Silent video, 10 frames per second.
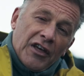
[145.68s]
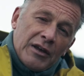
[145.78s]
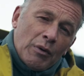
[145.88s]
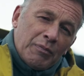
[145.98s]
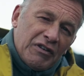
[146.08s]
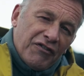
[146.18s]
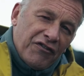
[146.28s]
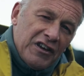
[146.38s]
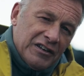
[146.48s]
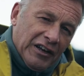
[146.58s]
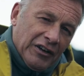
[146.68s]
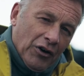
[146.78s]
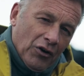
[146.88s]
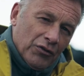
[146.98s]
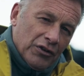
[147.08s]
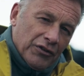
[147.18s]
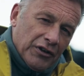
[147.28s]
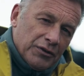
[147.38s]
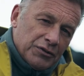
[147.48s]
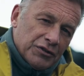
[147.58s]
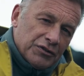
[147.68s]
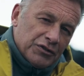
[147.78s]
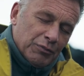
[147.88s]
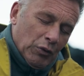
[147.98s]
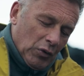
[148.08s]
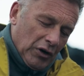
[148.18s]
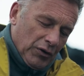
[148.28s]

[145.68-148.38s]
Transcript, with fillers: they would be feeding on those smaller